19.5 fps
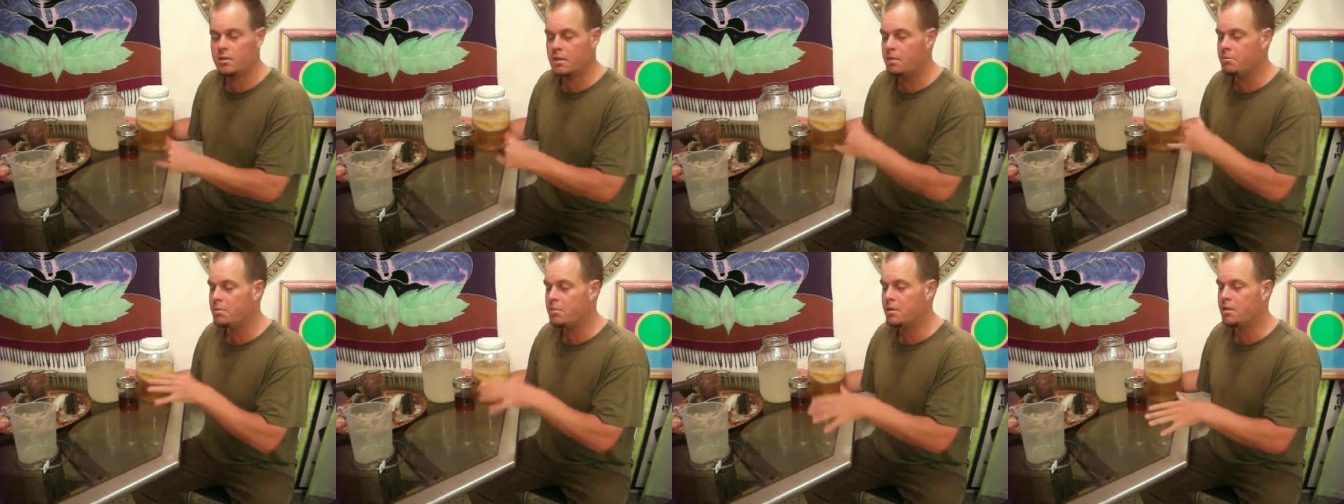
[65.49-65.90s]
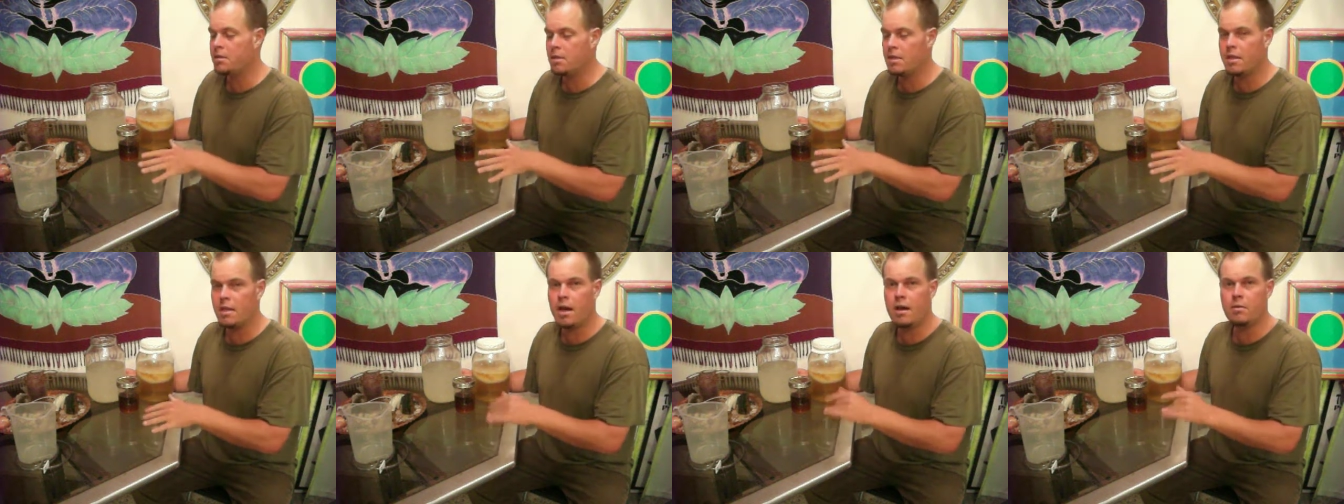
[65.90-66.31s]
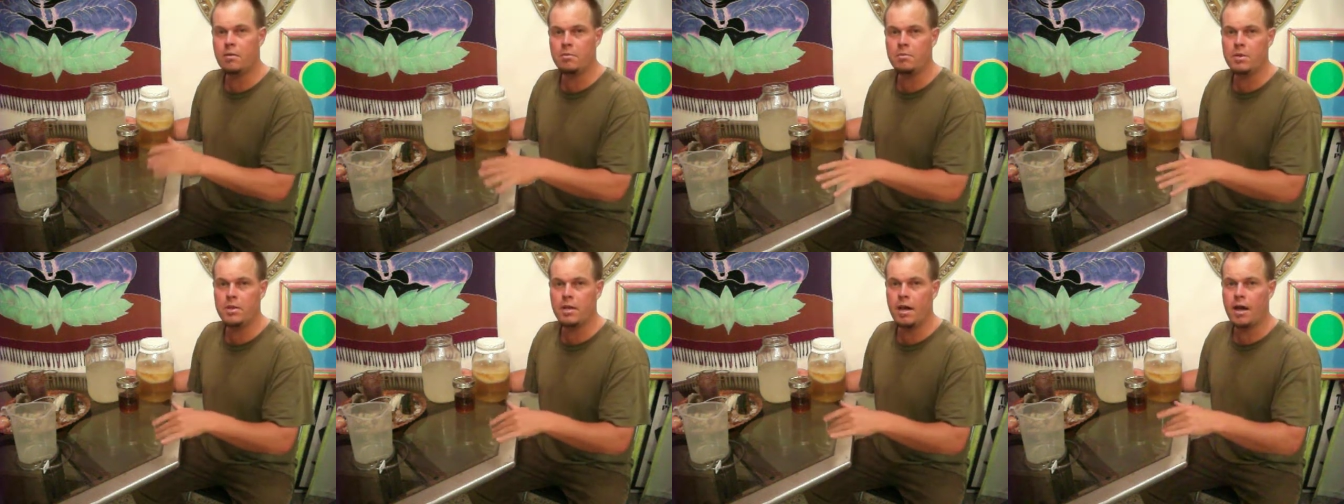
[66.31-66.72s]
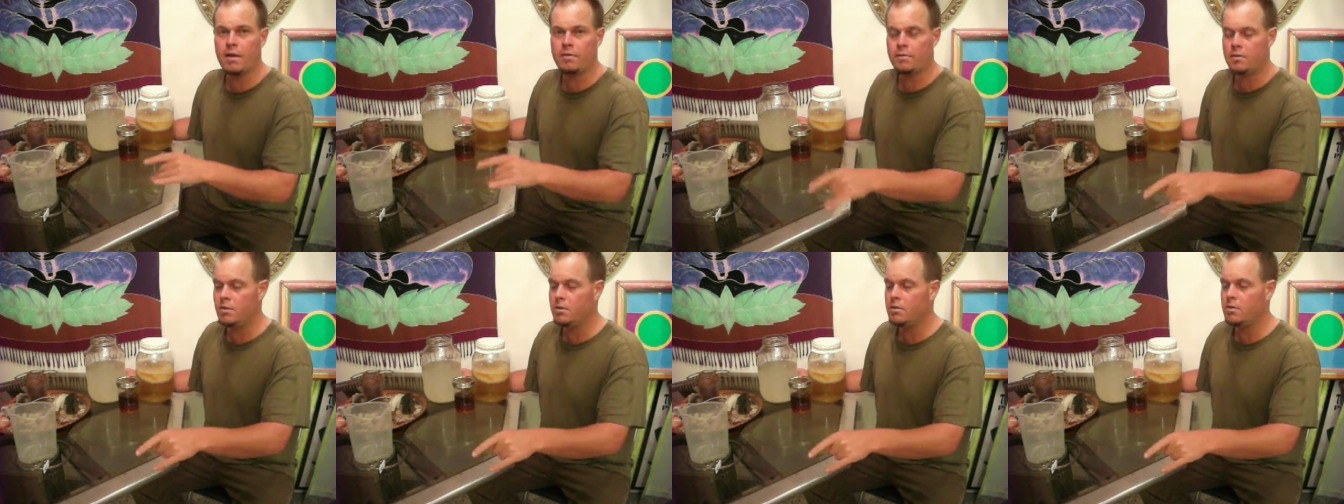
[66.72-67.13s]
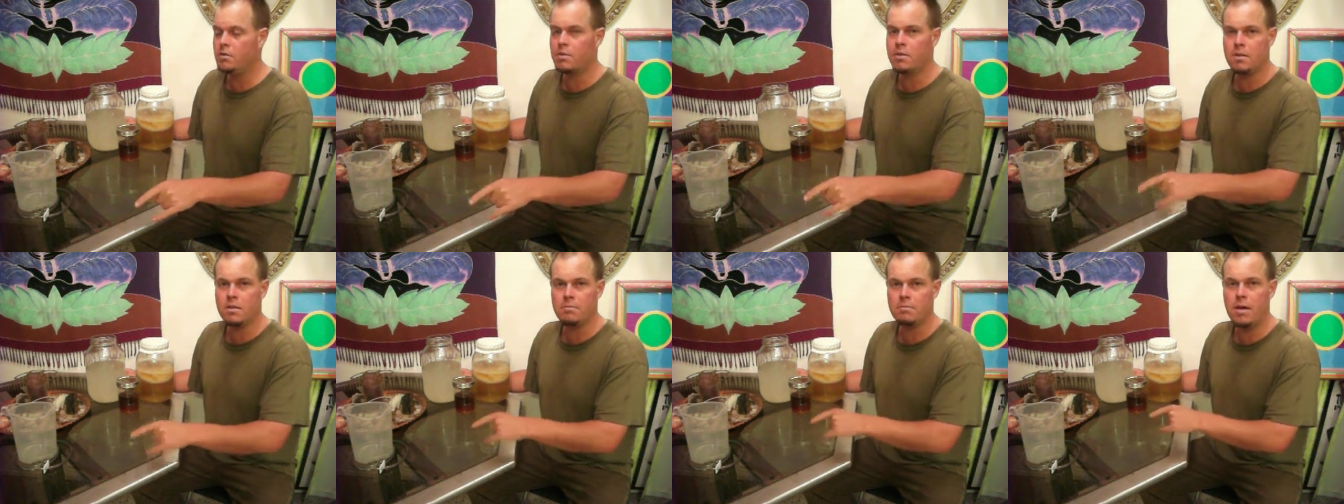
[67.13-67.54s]
Typically that will be after
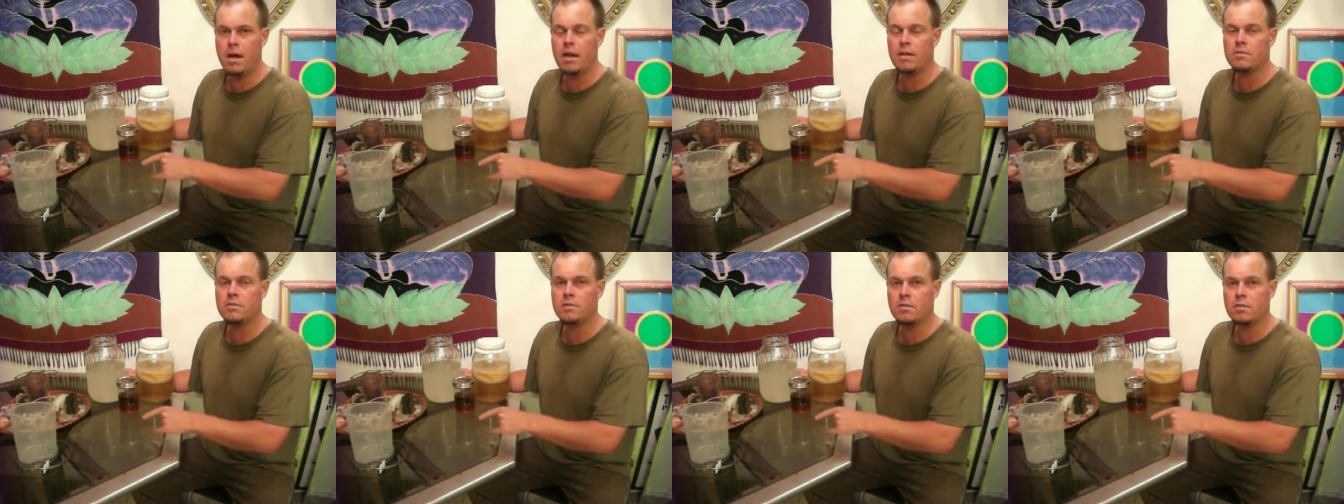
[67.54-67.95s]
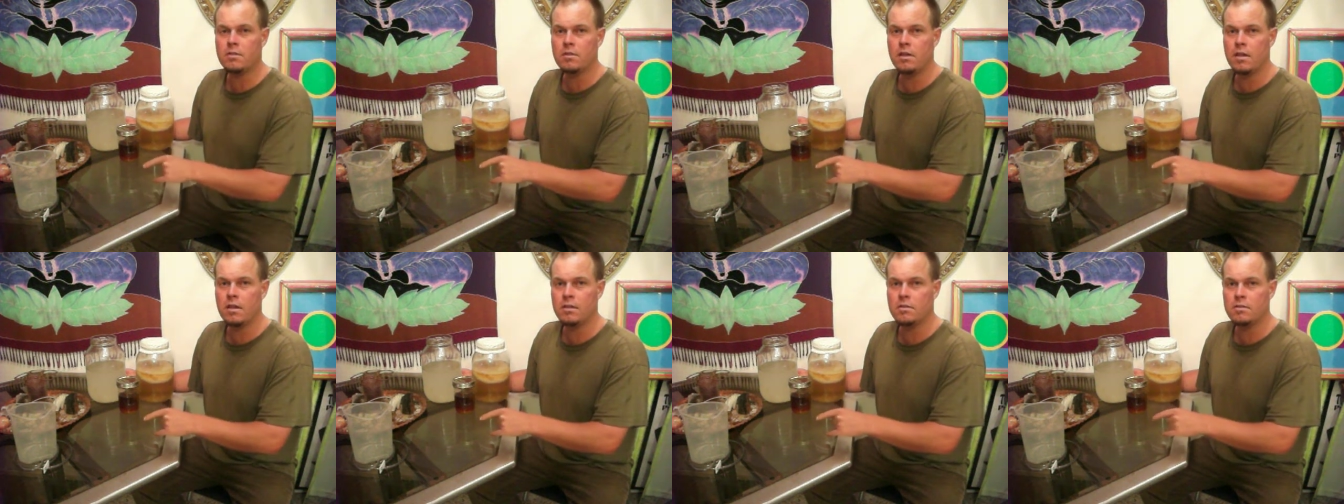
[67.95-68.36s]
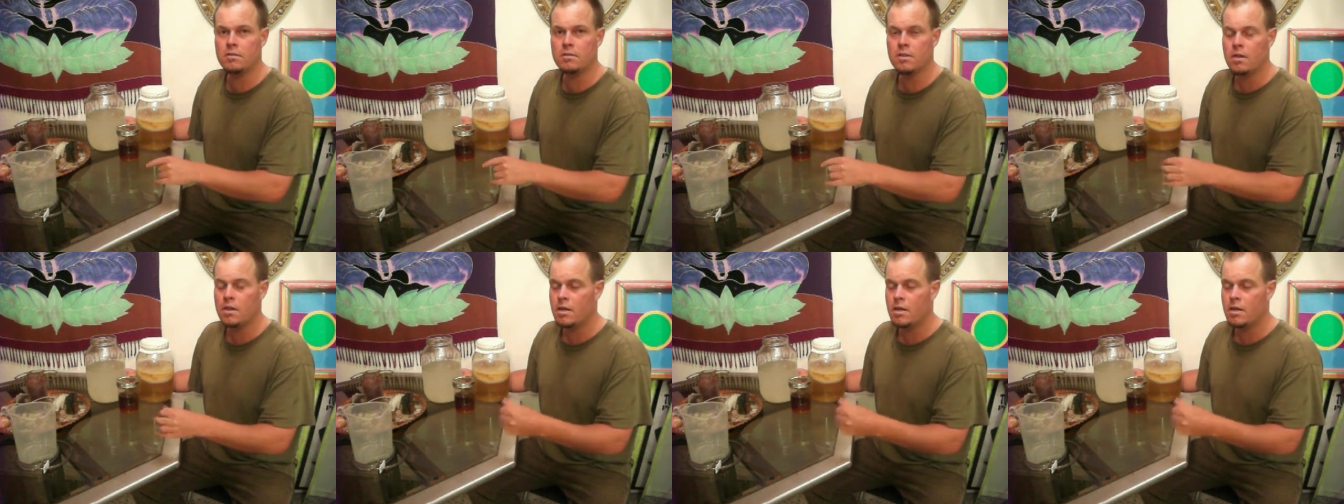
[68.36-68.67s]
doing the master cleanse,